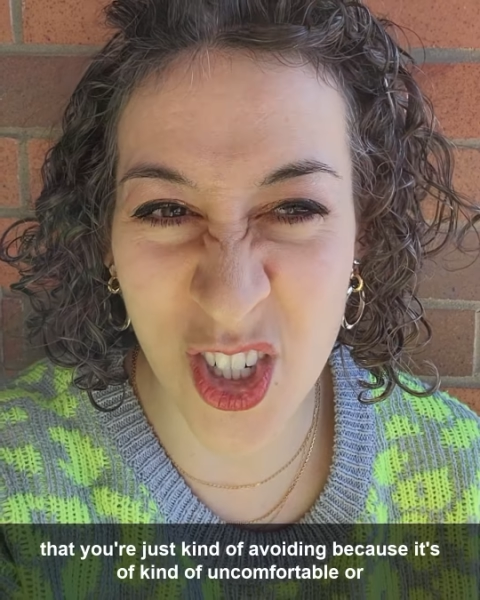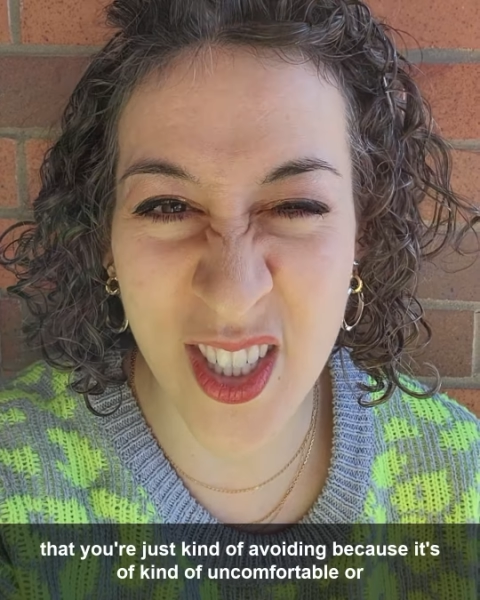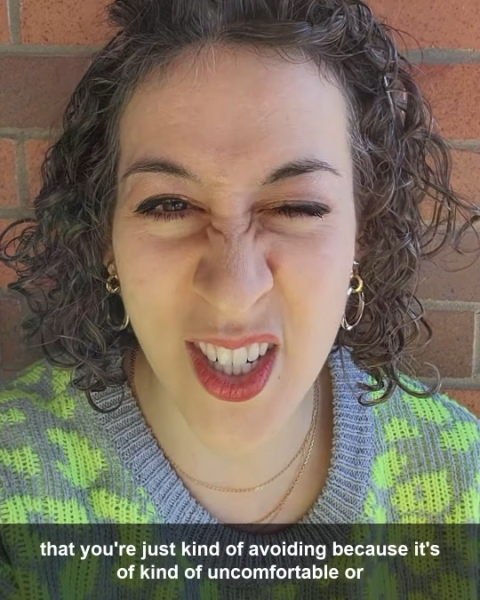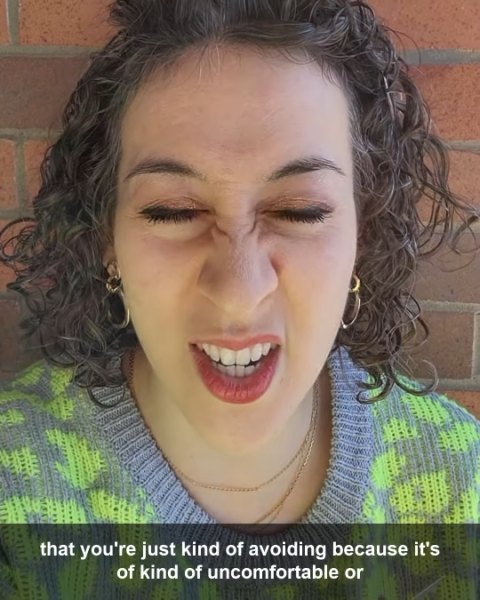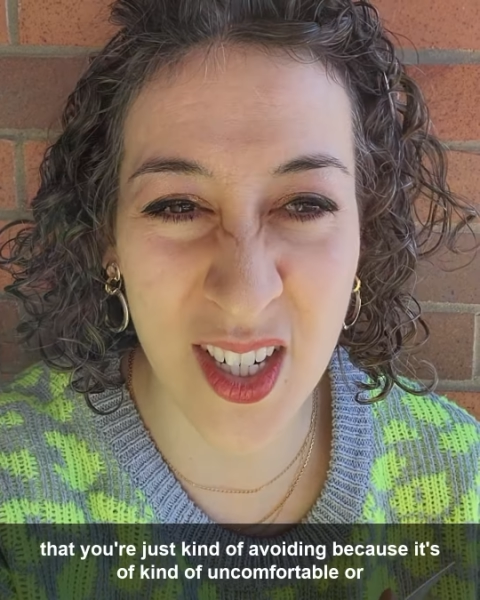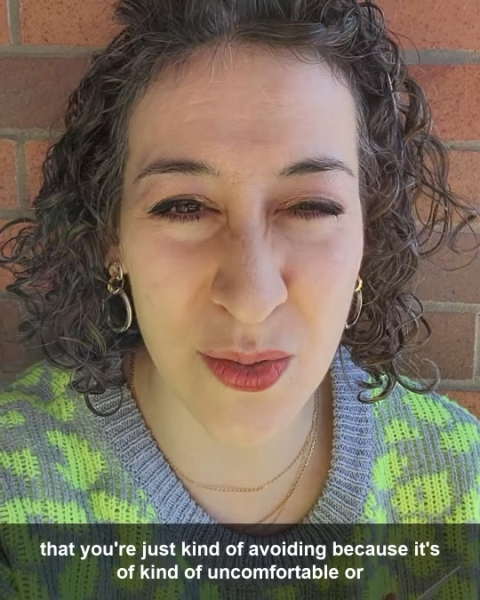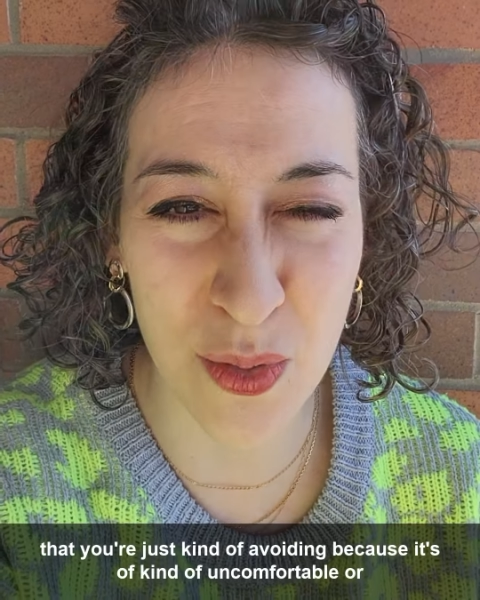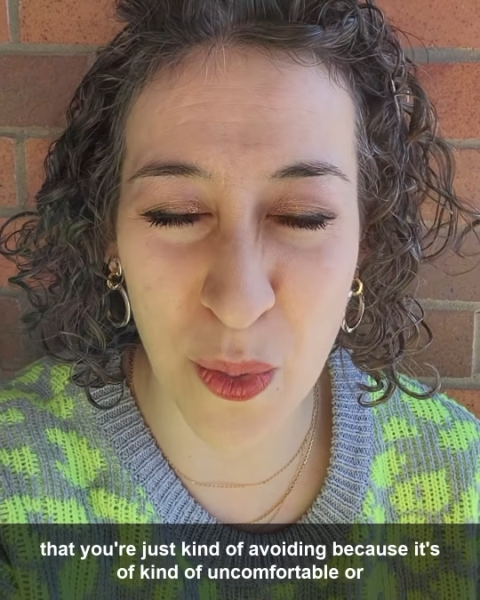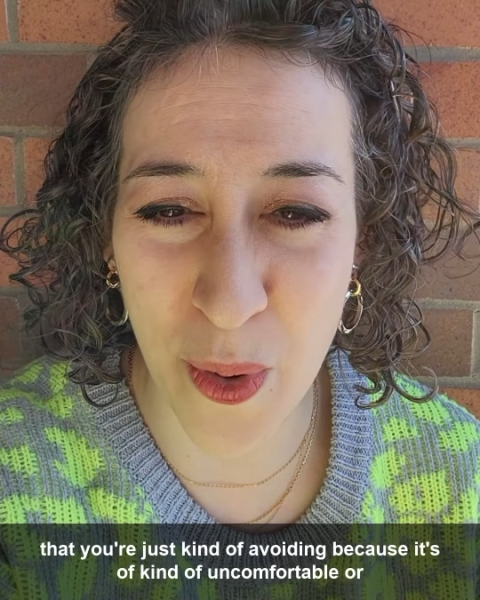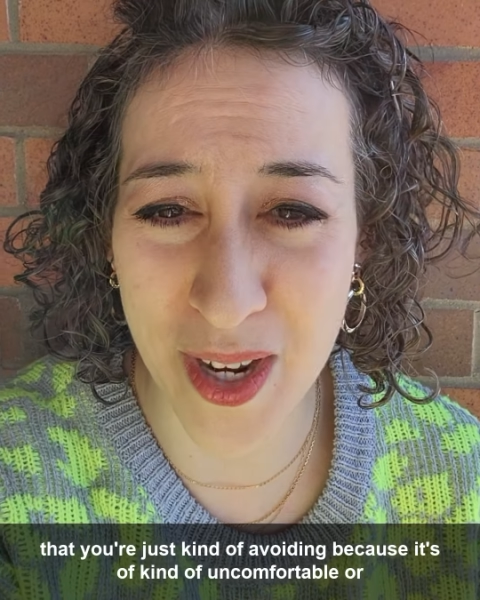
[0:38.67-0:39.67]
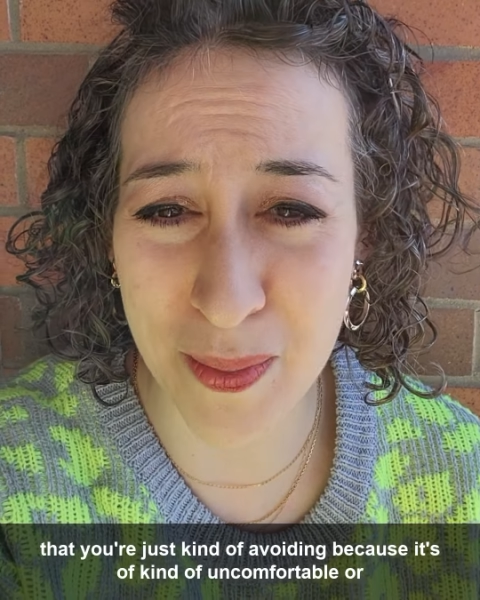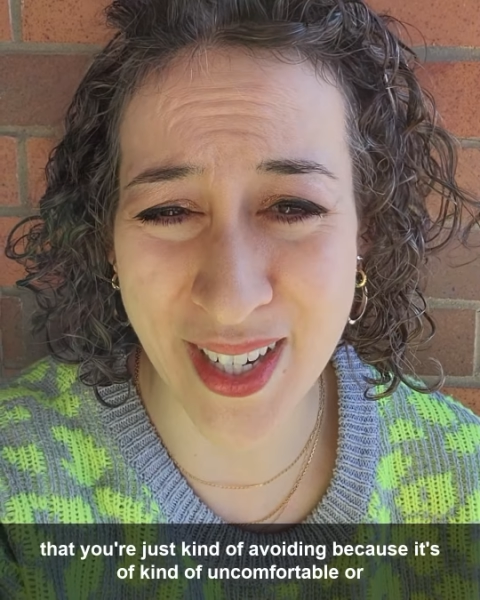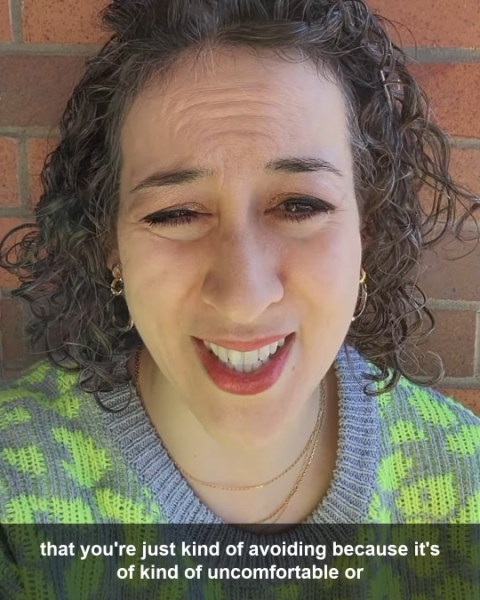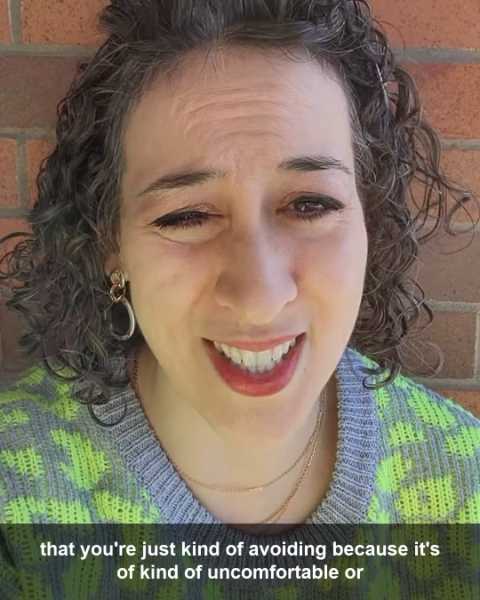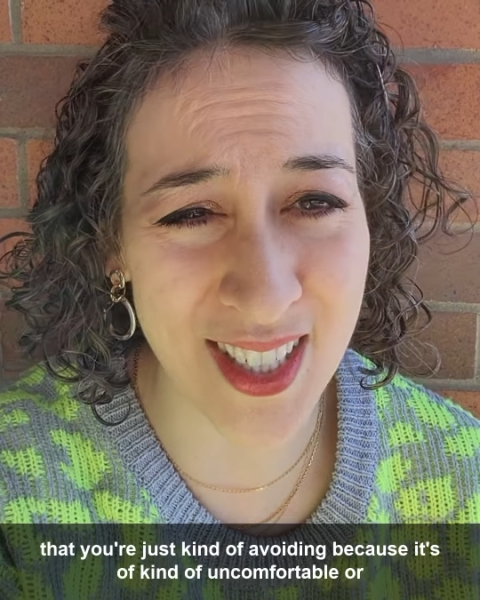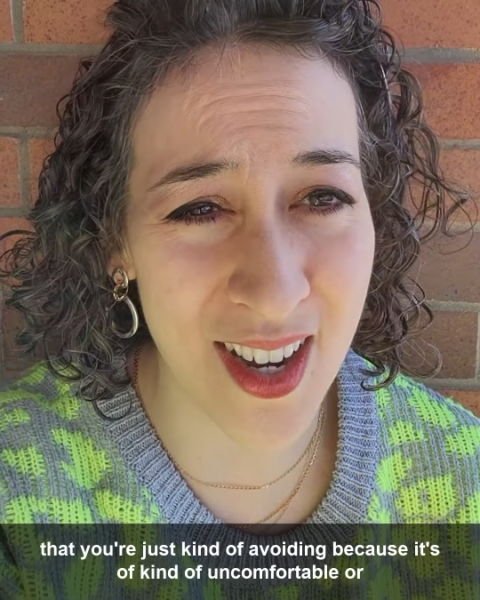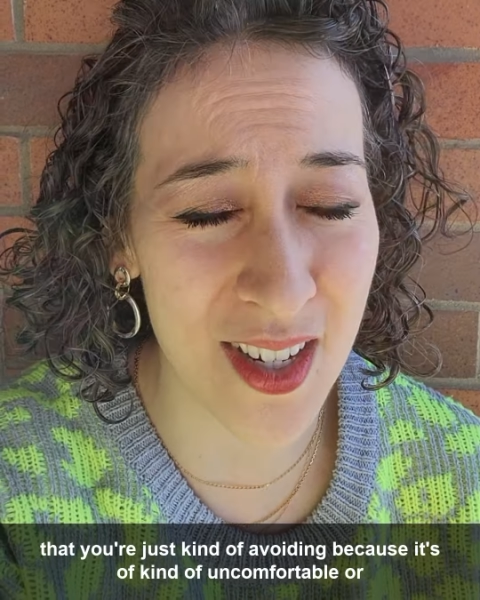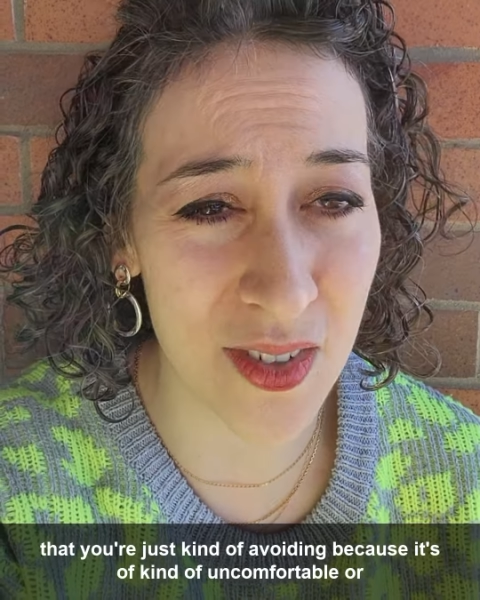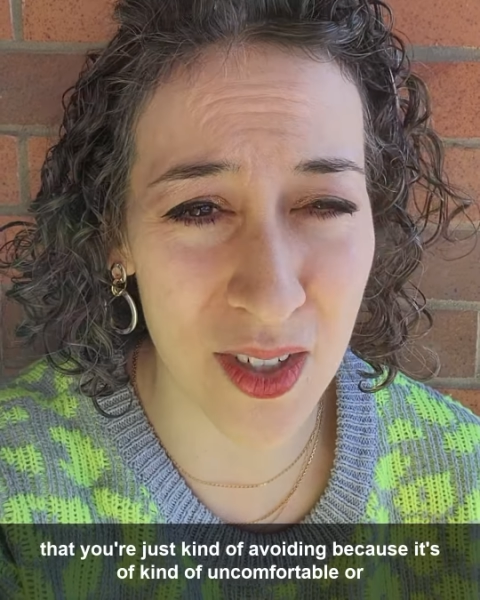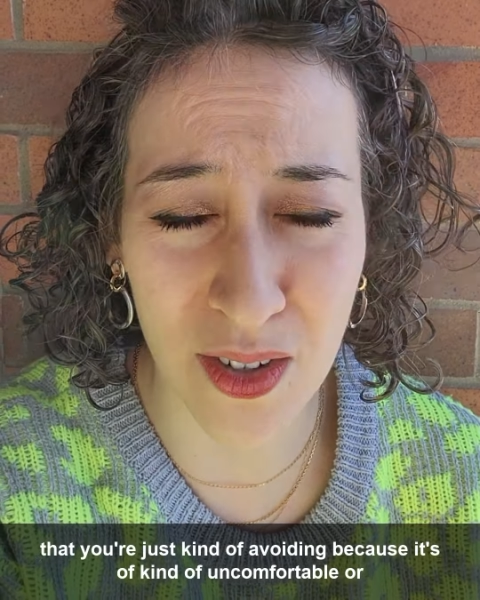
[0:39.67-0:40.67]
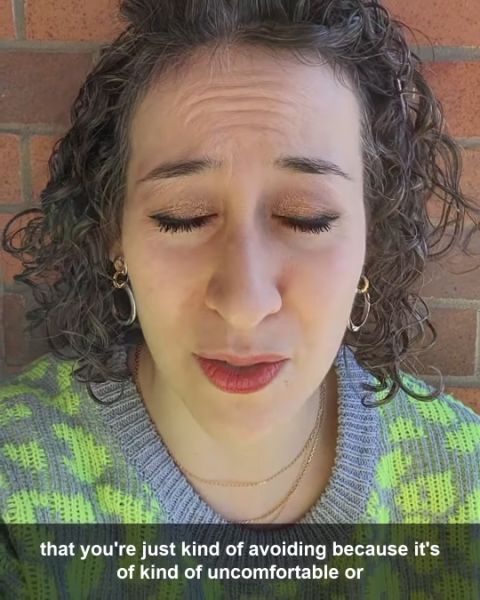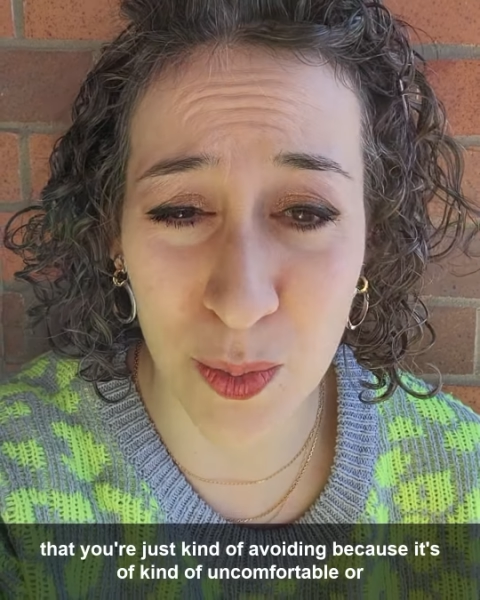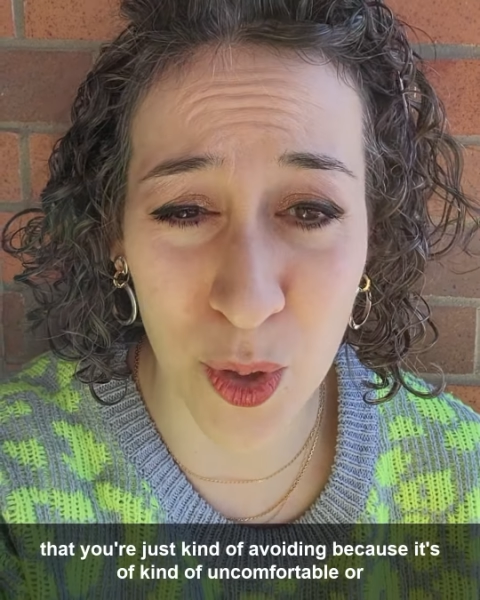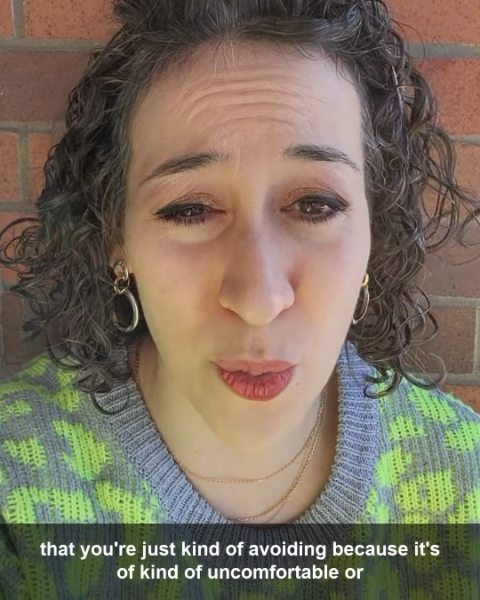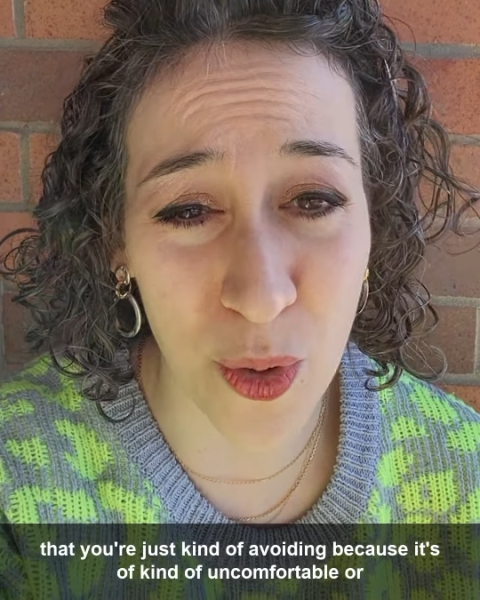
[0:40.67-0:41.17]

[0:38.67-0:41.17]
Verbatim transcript: just kind of avoiding because it's kind of uncomfortable